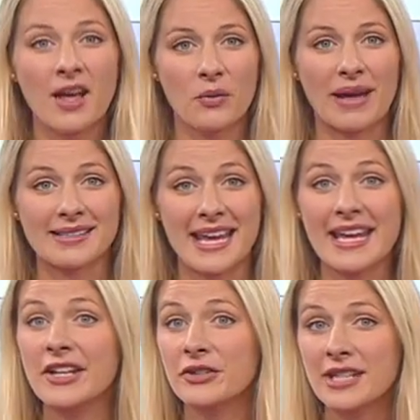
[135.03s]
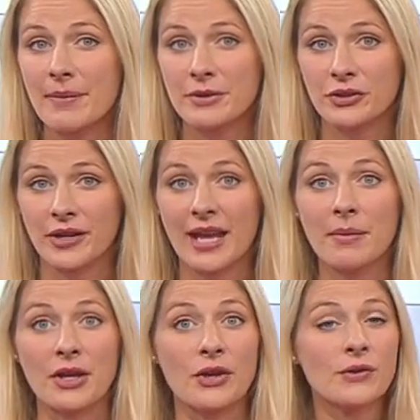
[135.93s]
While taking your temperature
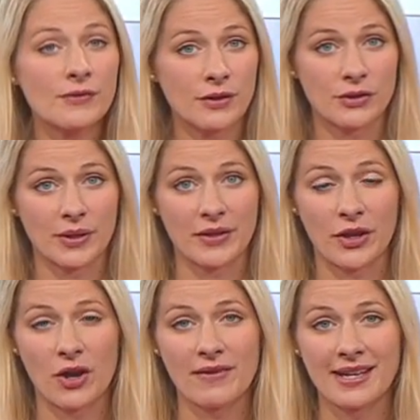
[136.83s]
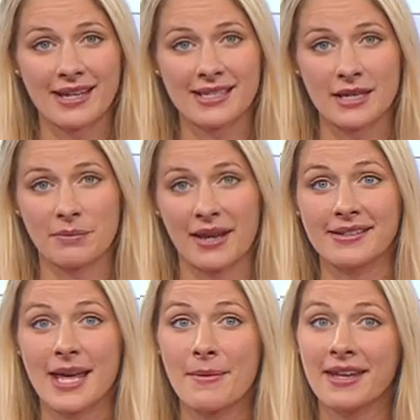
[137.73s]
can be useful during the COVID 19
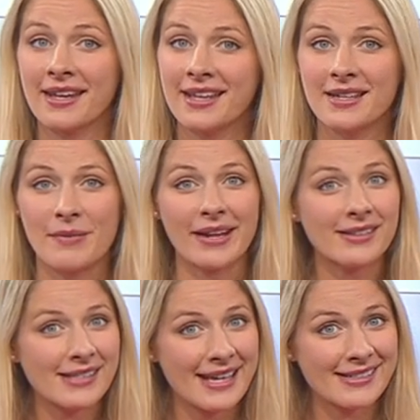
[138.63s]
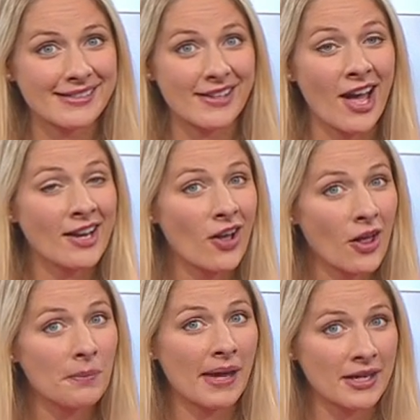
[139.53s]
pandemic, Meyer says not
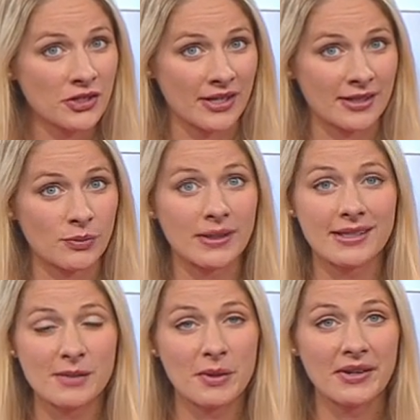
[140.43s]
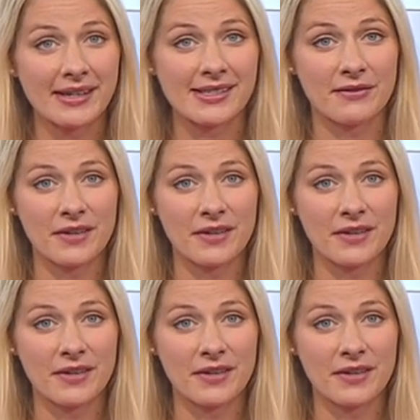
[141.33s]
all patients will experience a